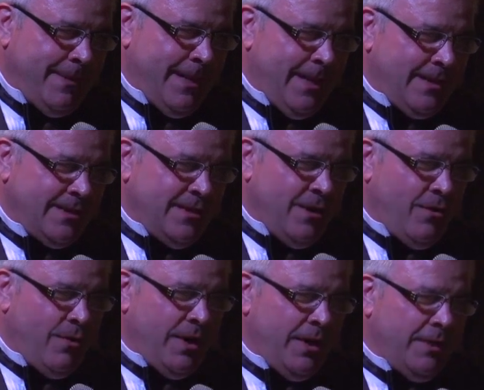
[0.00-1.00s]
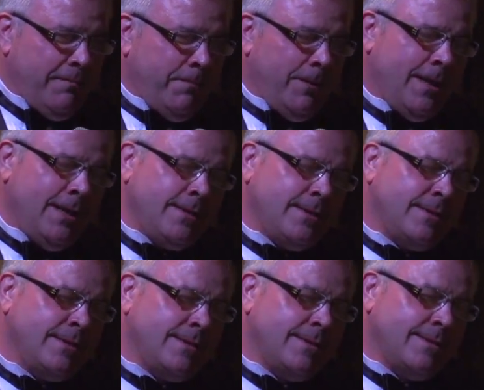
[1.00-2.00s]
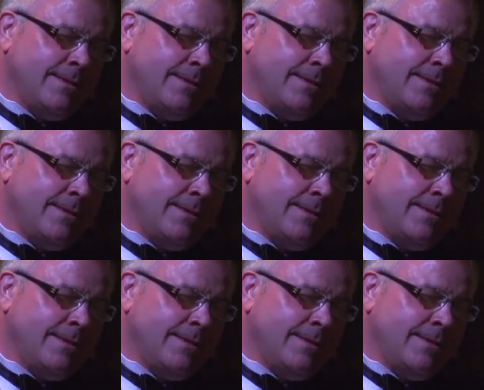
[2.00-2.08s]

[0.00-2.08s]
There's no one in the place